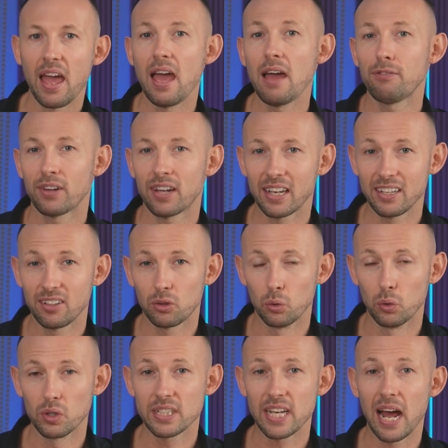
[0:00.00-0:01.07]
ethically
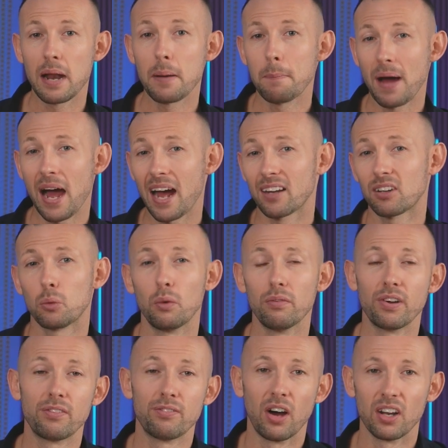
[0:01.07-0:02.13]
sourced and packed with
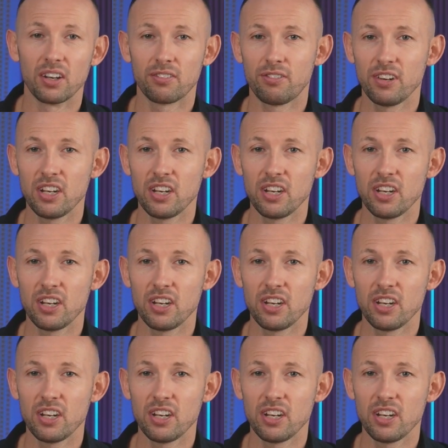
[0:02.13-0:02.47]
advanced